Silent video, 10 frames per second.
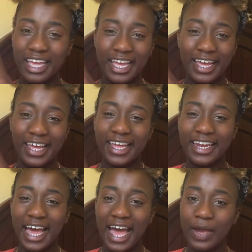
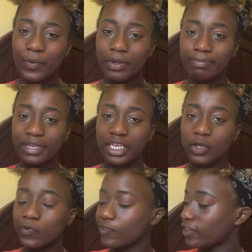and I will be
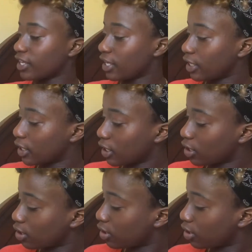using